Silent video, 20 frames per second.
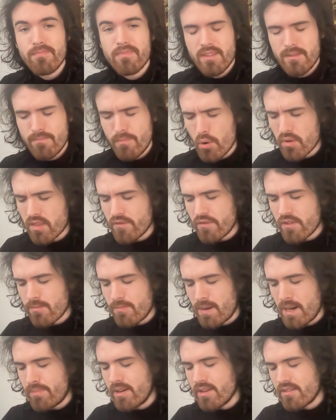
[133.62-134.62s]
Most of its
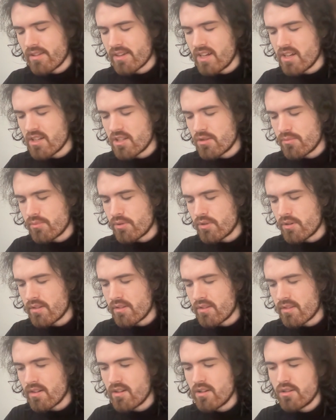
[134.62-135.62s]
pipelines are geared
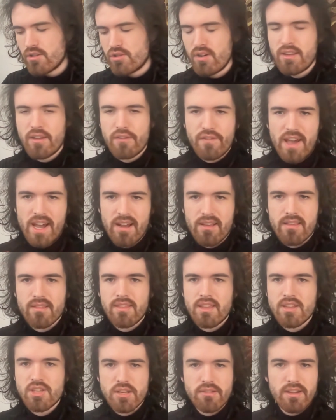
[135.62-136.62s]
towards training facts, so
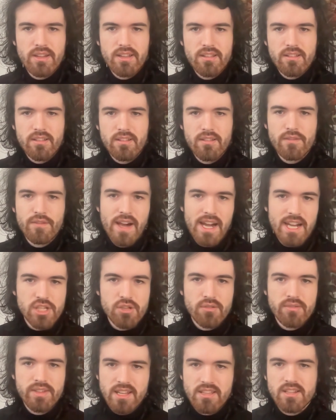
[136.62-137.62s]
they generate
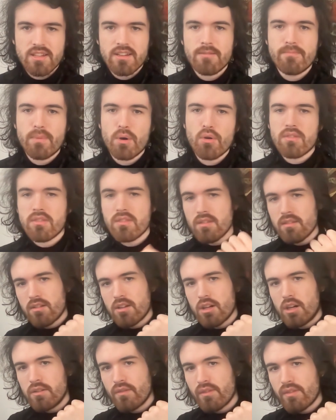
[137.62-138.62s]
factual data, both
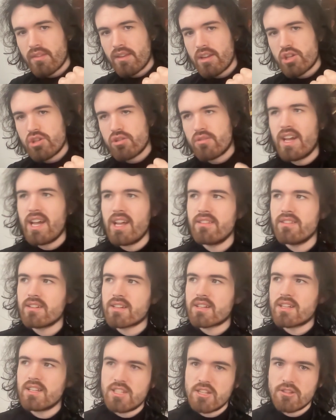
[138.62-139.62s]
conversational and
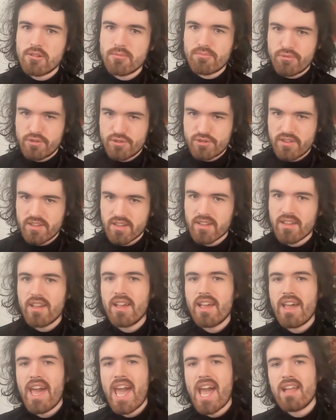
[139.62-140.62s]
continued pre-training,
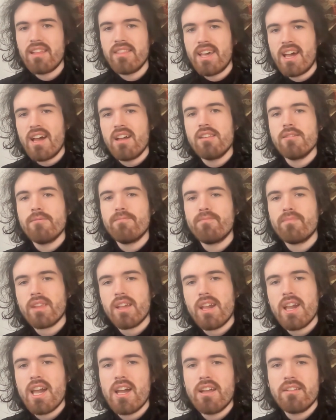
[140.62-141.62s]
and then
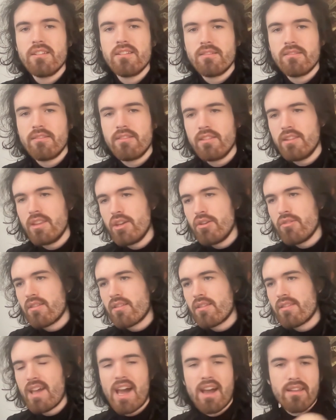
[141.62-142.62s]
it
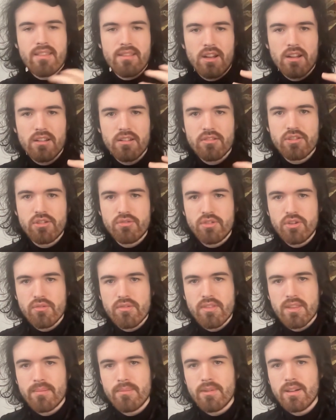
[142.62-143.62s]
uses Axolotl to do
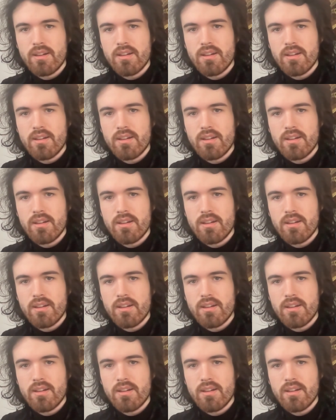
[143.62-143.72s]
some